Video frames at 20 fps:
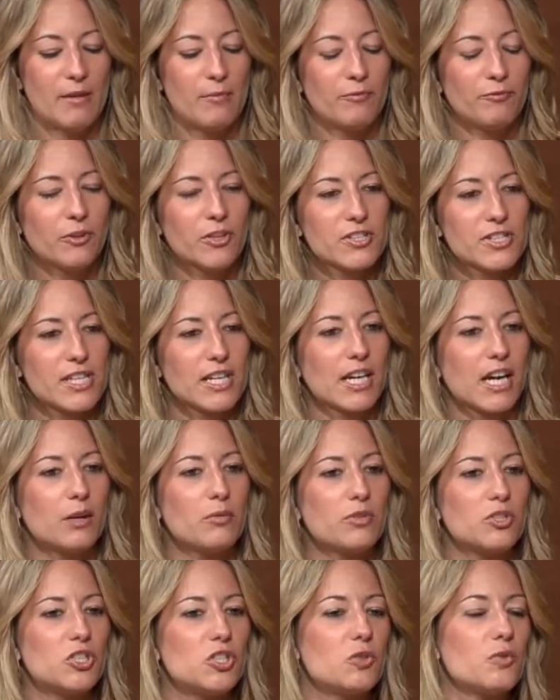first thing I
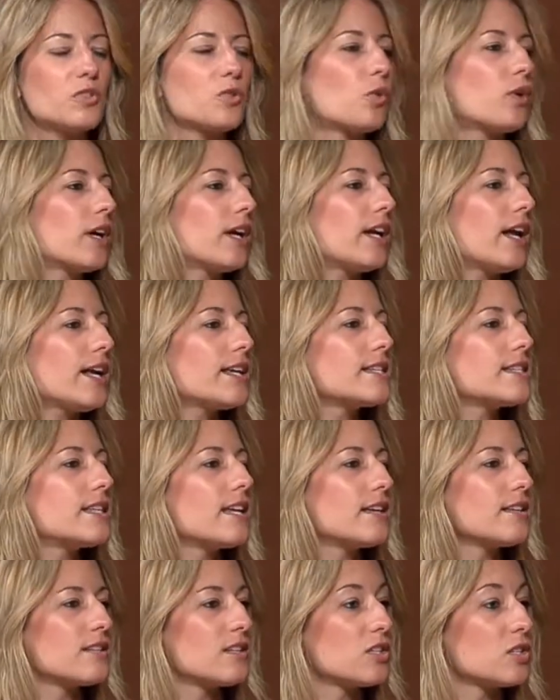would do is organize
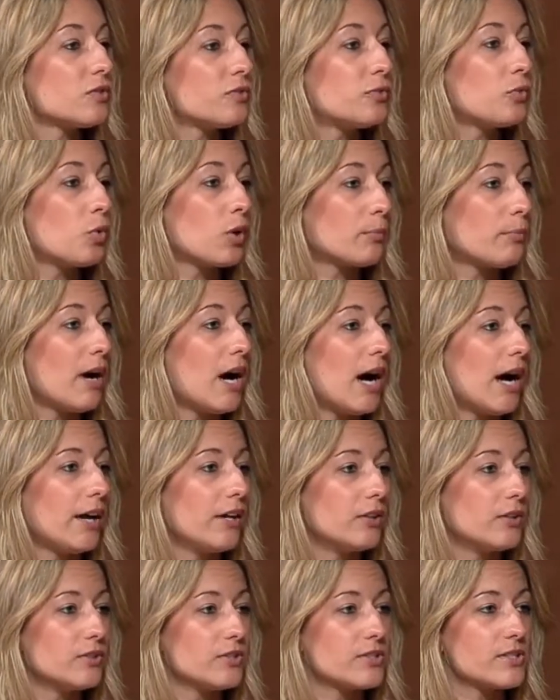things into 4
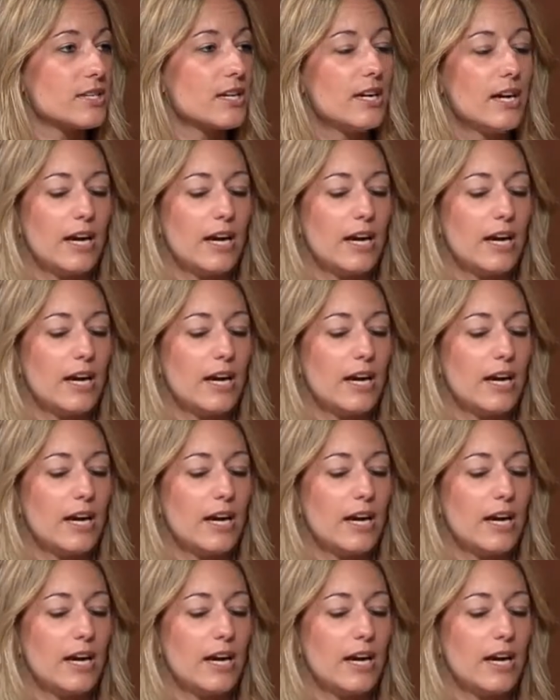piles,